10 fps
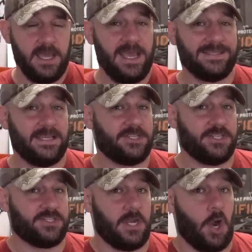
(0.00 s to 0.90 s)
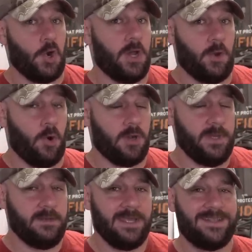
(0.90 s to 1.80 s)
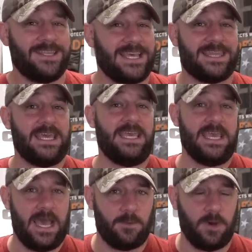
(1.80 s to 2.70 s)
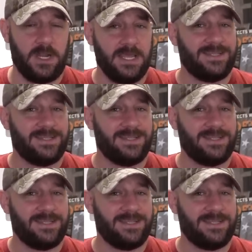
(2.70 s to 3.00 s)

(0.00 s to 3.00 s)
Is it just an ornament? Did they think he had one?